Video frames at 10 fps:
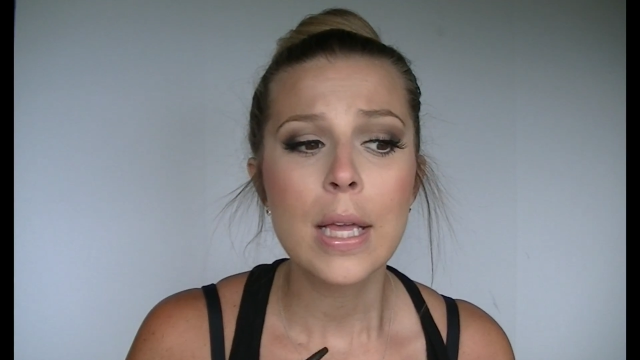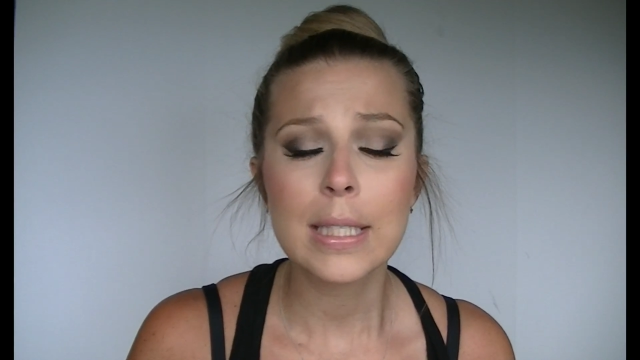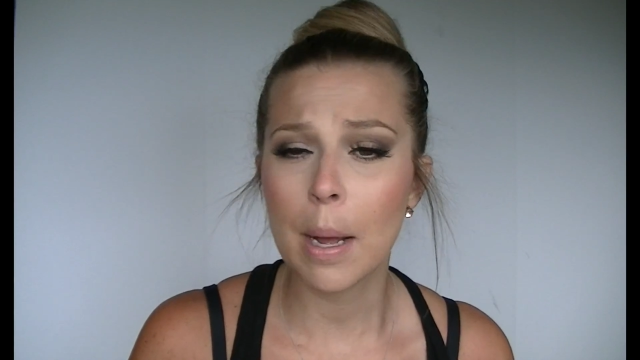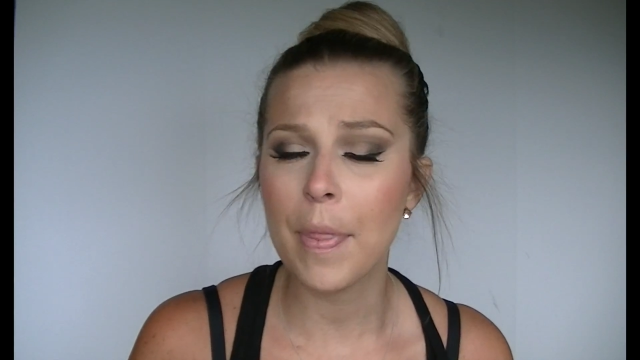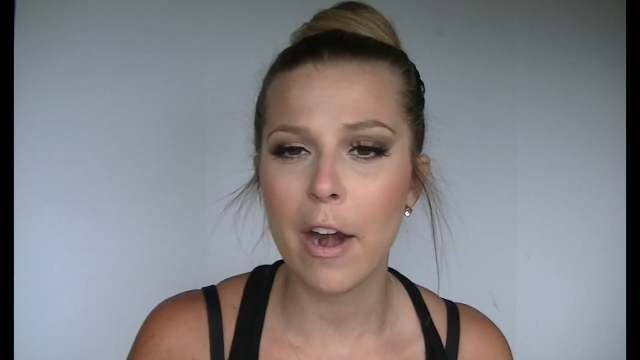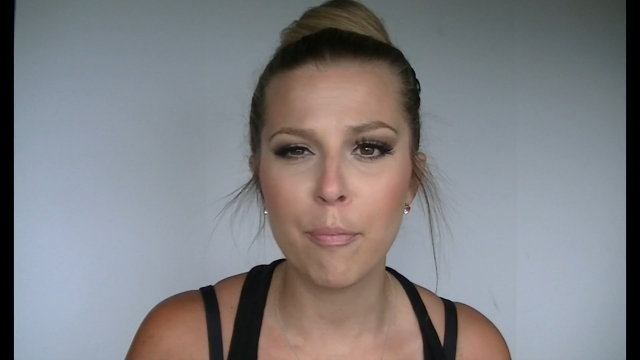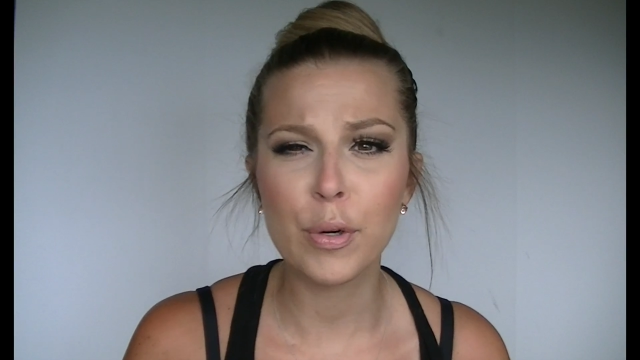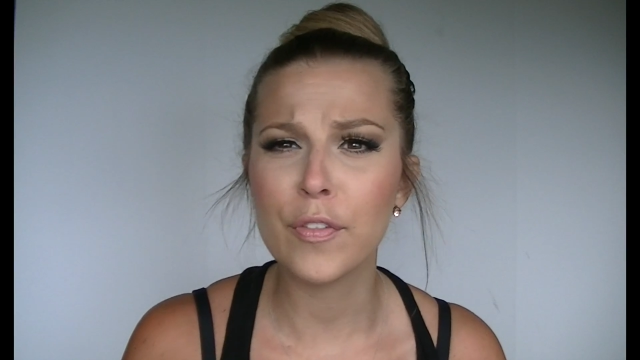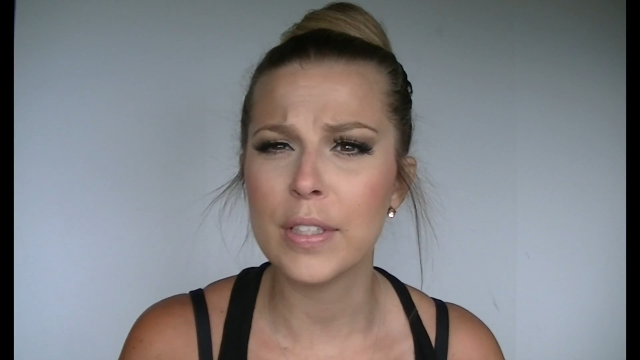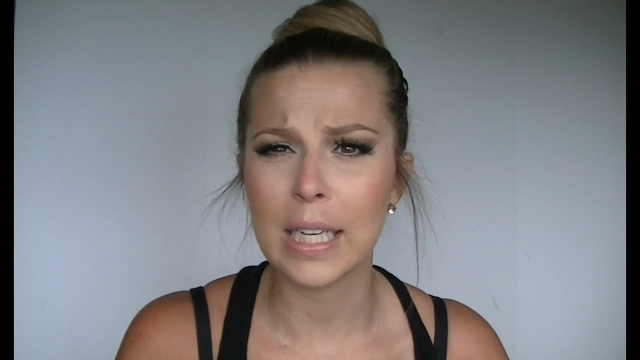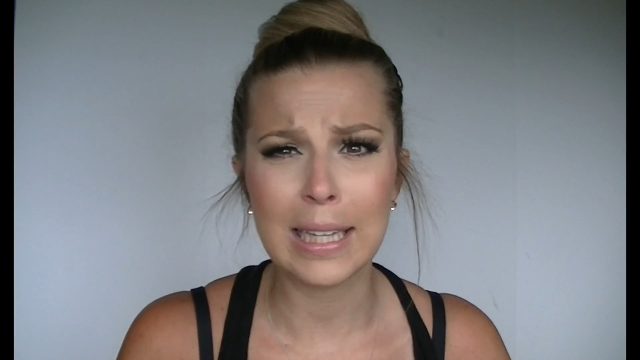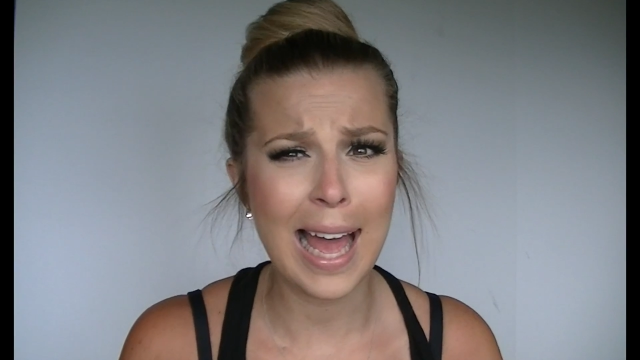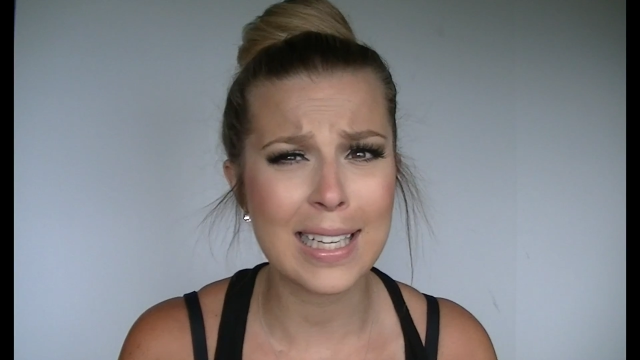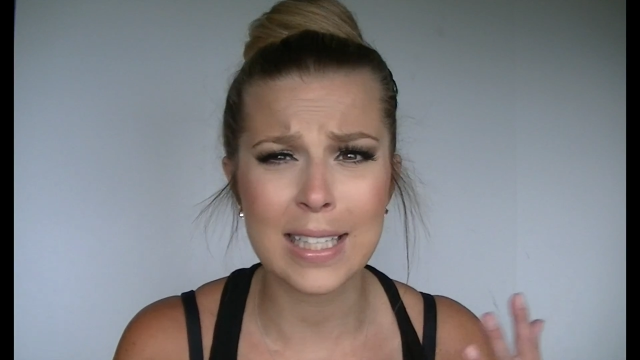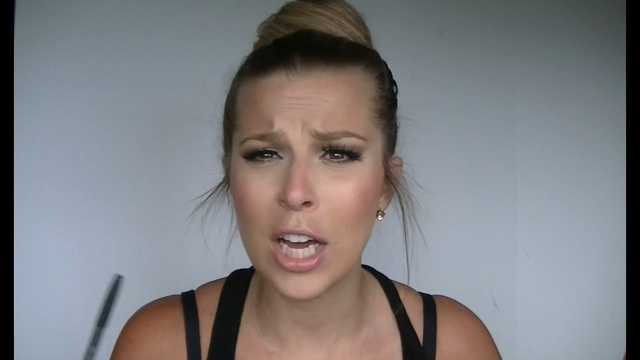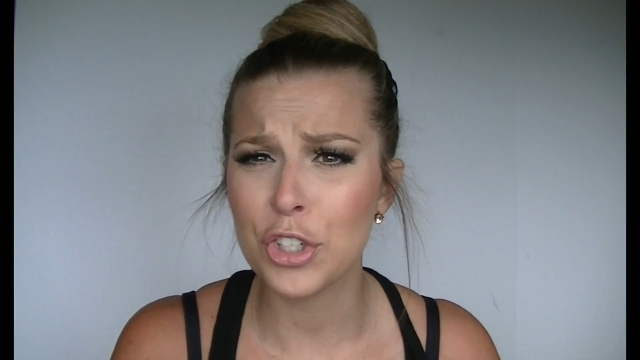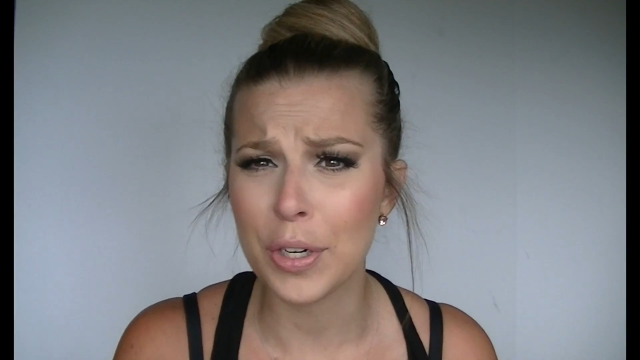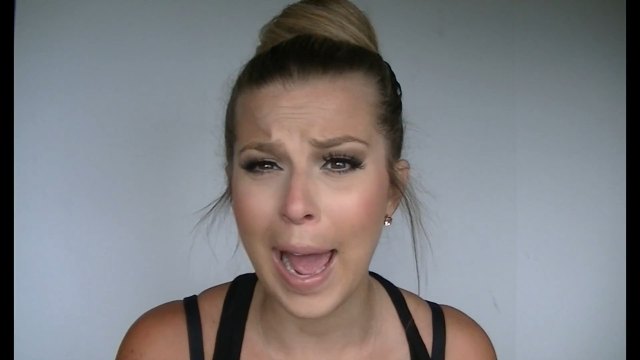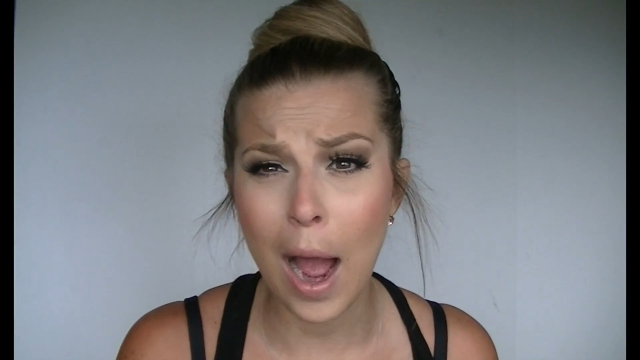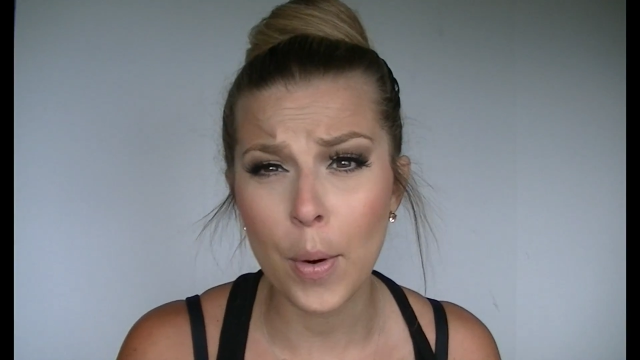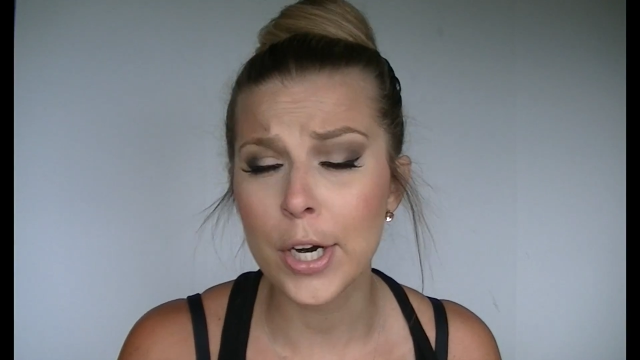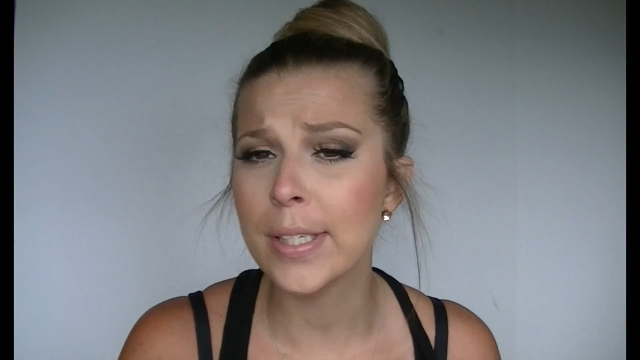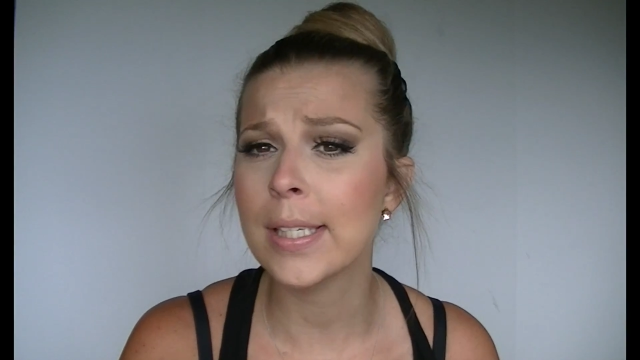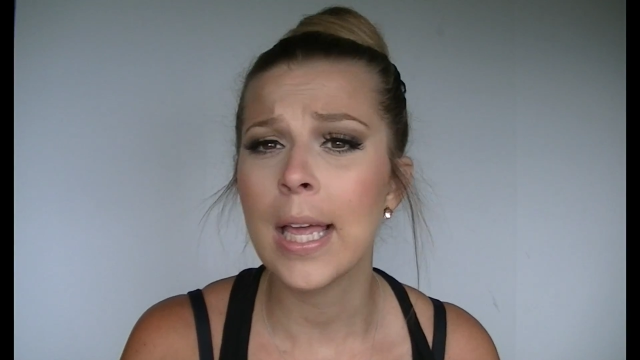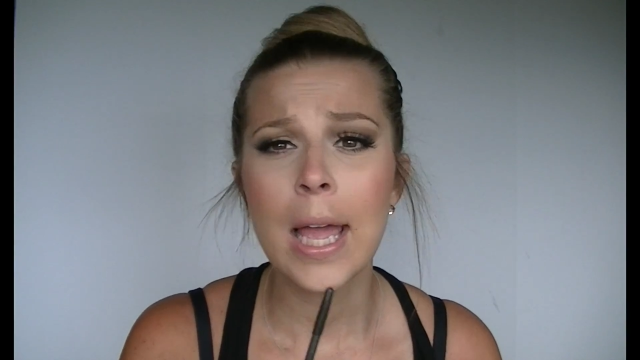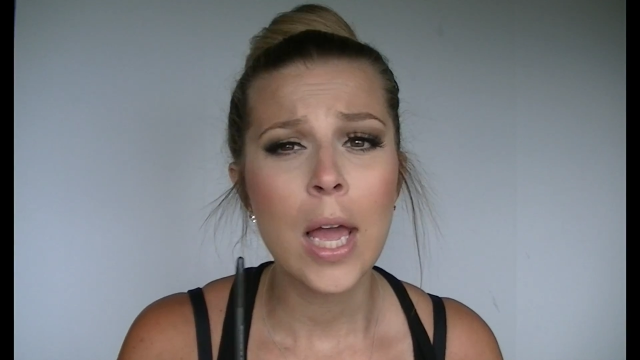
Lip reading: some that have proven to last 100 hours